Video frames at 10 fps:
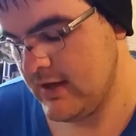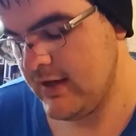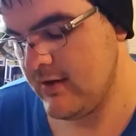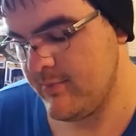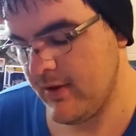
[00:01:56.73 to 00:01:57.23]

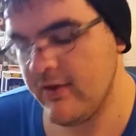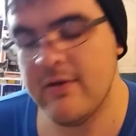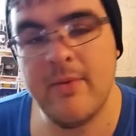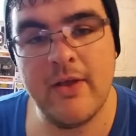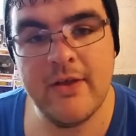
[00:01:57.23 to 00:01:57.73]
He had a
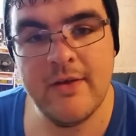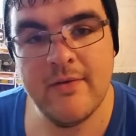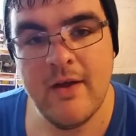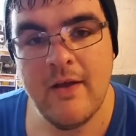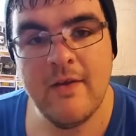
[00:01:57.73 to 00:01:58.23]
belly-to-belly.
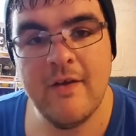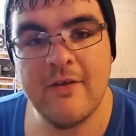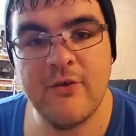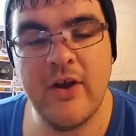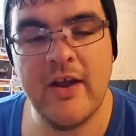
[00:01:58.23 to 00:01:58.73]
They hit
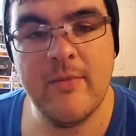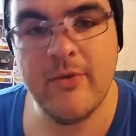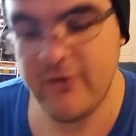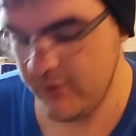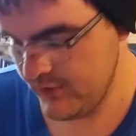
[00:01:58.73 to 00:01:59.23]
the Grand
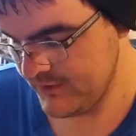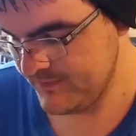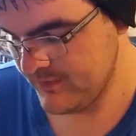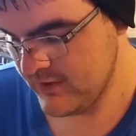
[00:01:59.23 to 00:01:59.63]
Amplitude